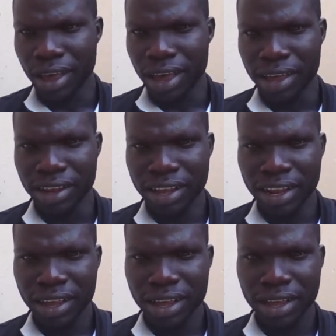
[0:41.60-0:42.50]
any
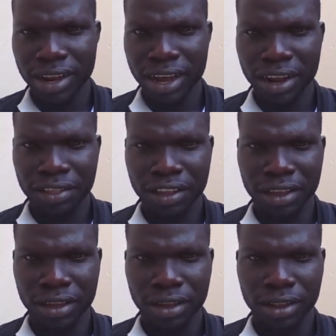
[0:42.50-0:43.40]
other
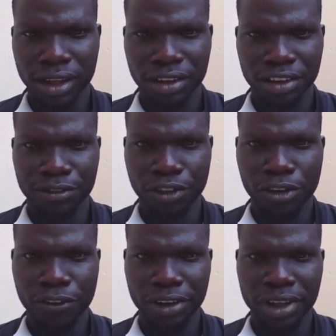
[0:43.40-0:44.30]
thing that involve
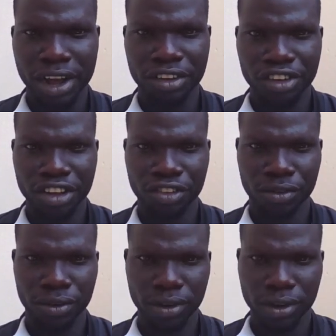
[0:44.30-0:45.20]
what calculation
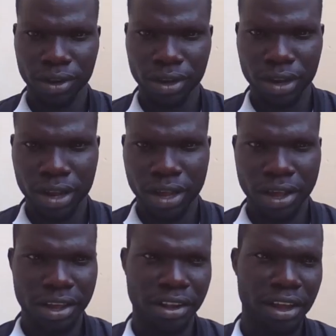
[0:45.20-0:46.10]

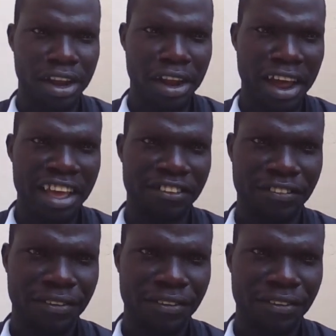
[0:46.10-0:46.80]
in daily life.